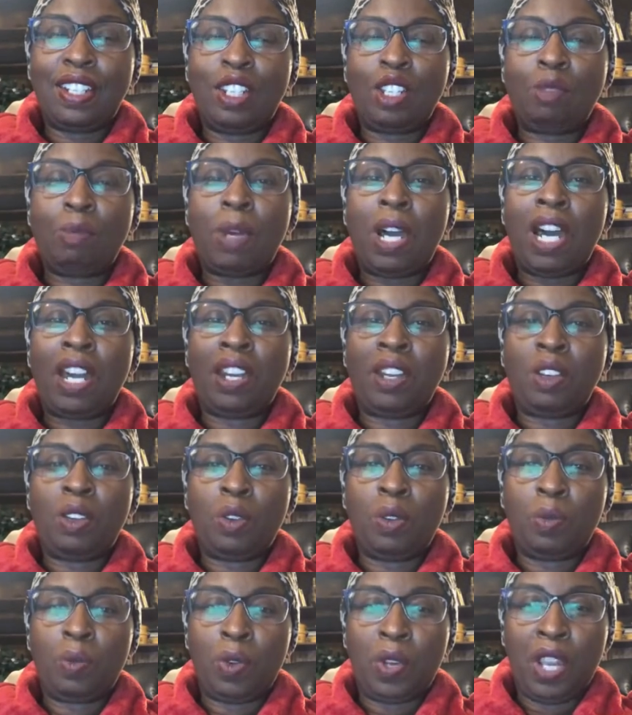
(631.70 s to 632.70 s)
your body
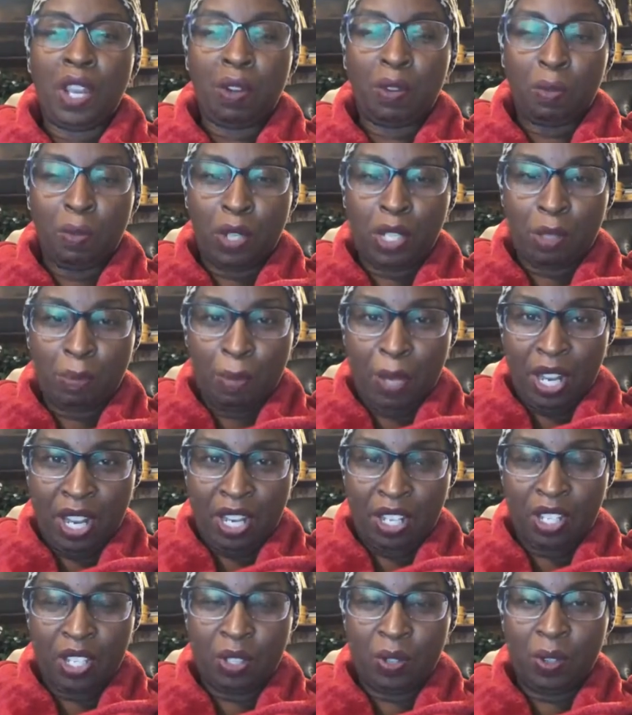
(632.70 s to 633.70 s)
will
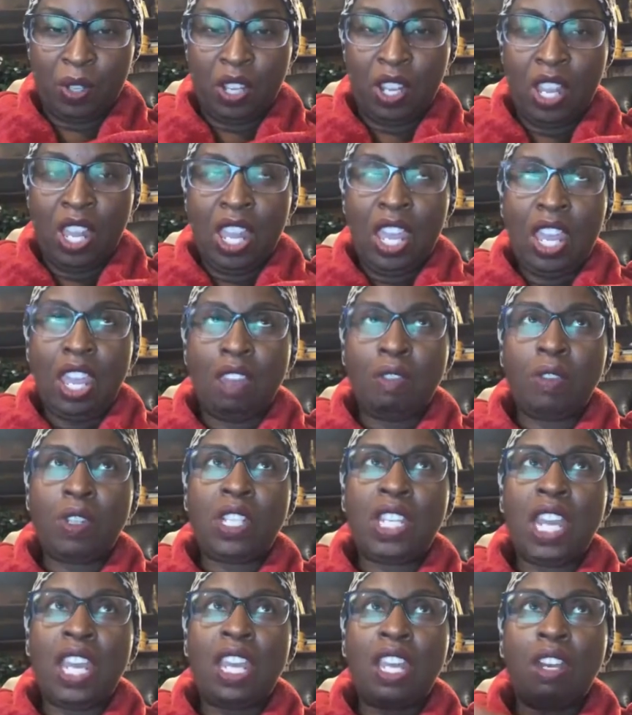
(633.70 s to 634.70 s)
respond to it. If you're
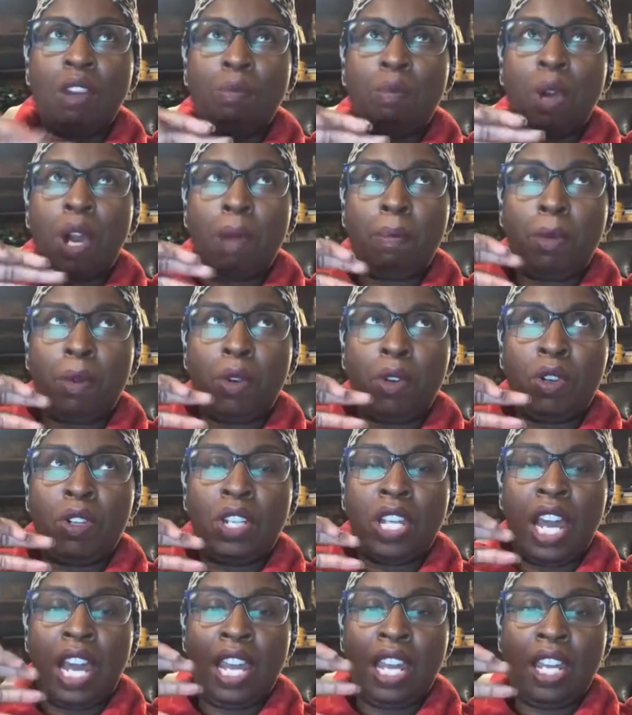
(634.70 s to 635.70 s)
taking a proper
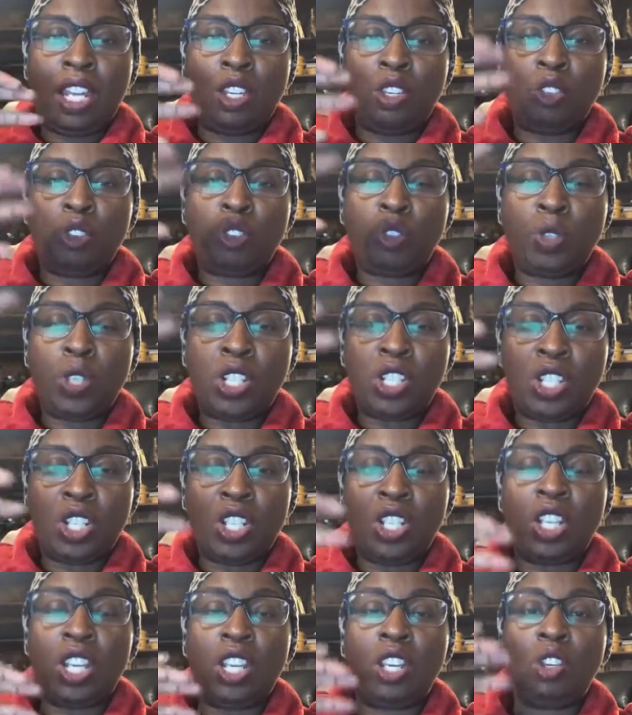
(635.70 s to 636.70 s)
diet and
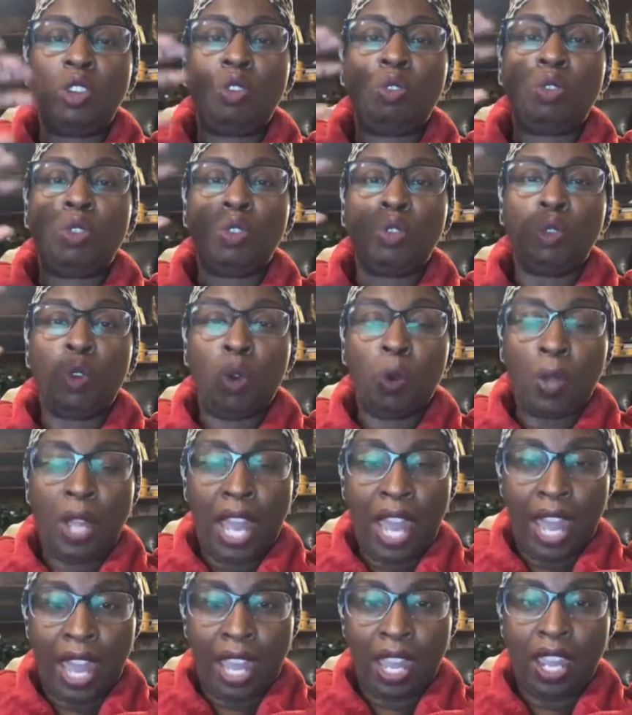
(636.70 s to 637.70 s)
nutrition, then you'll do
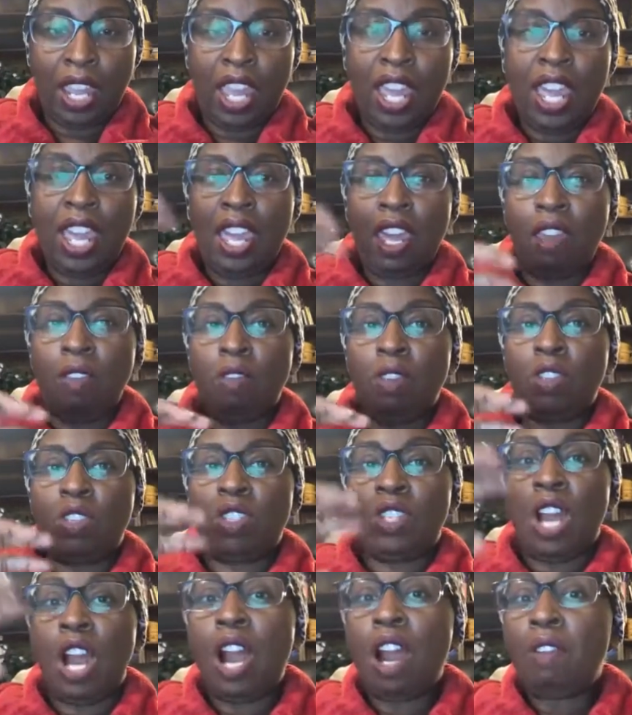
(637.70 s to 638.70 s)
okay. If you
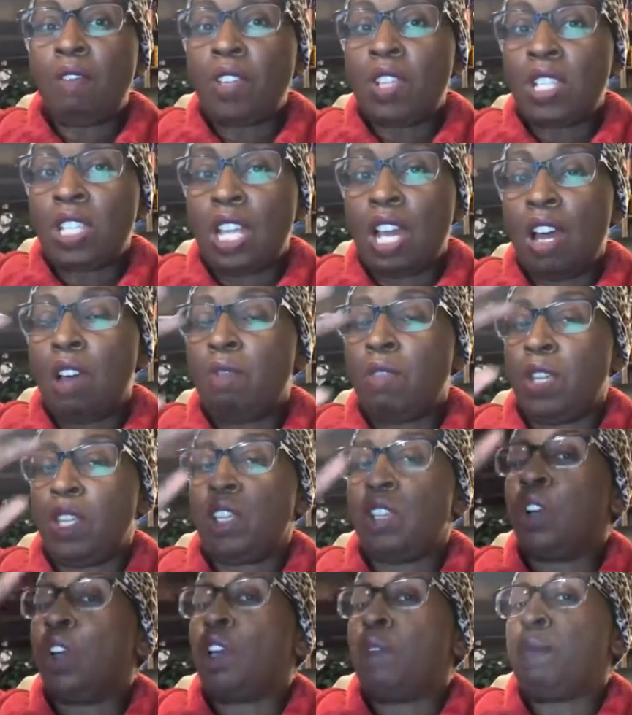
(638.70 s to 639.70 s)
starve yourself, then
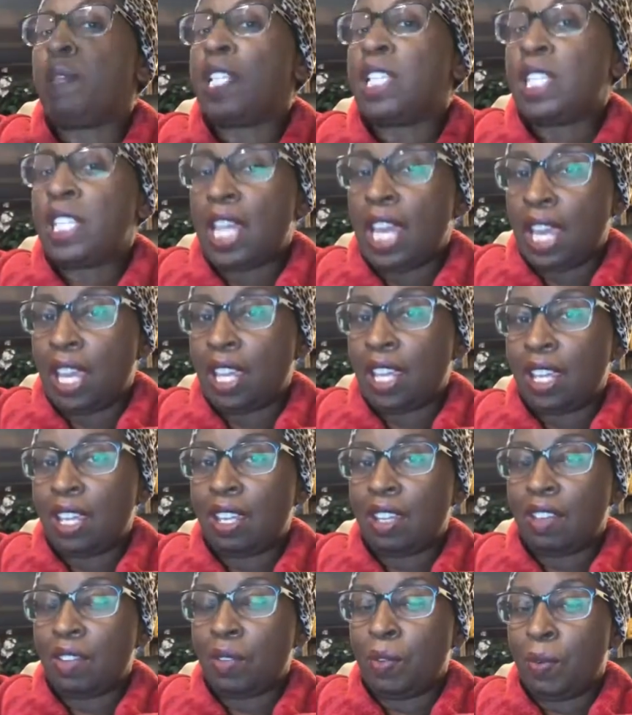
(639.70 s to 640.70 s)
you're going to be sick.
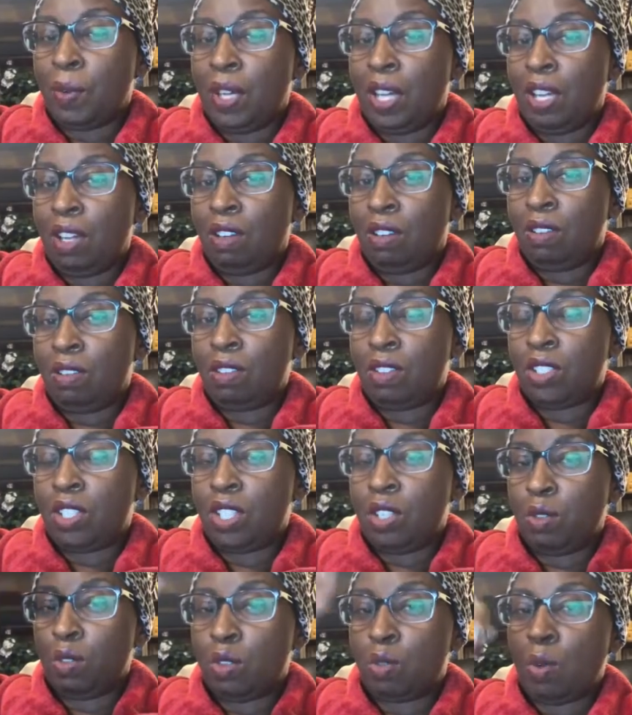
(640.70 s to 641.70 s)
Well,
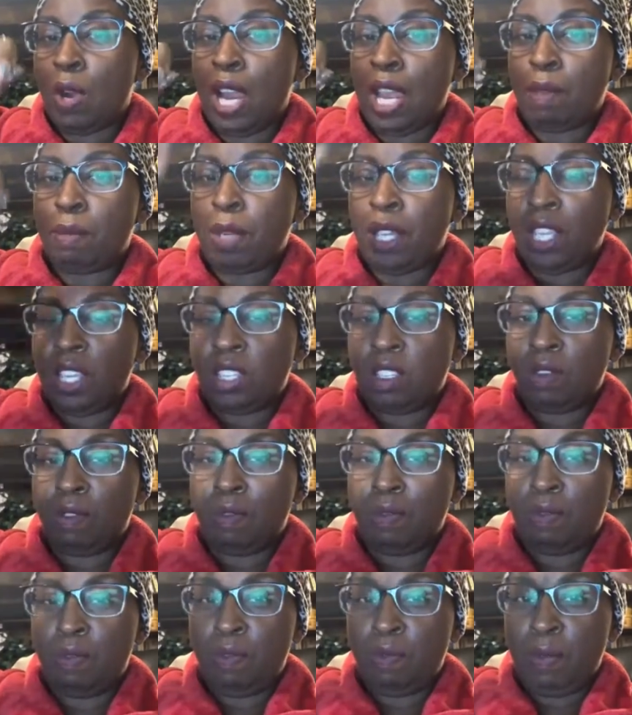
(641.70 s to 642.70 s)
she was right, because of
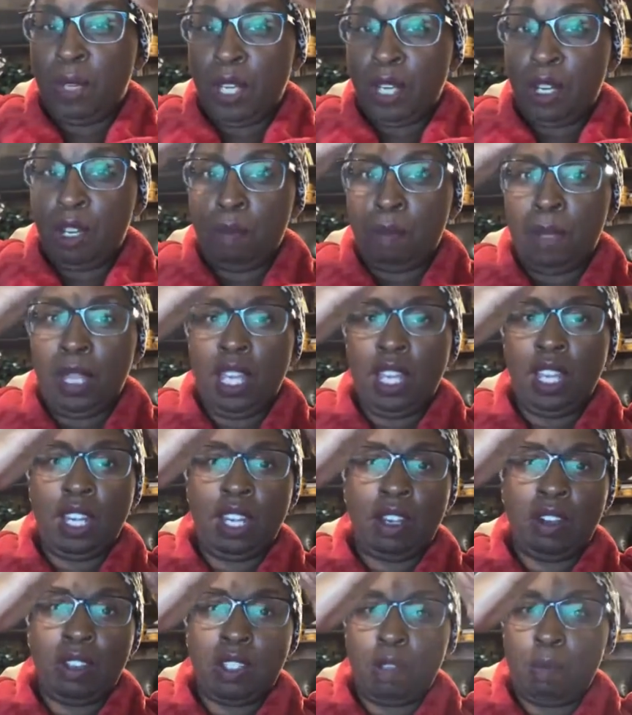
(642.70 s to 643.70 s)
pyramid,
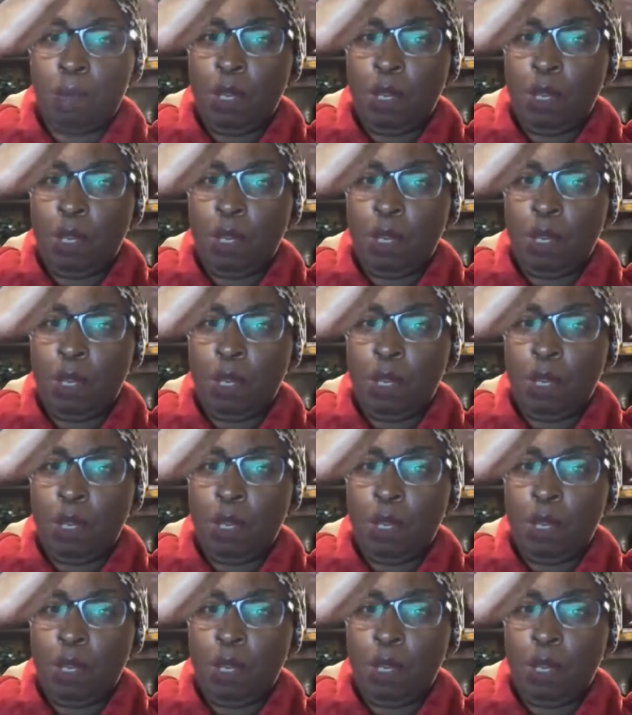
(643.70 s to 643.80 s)
there's a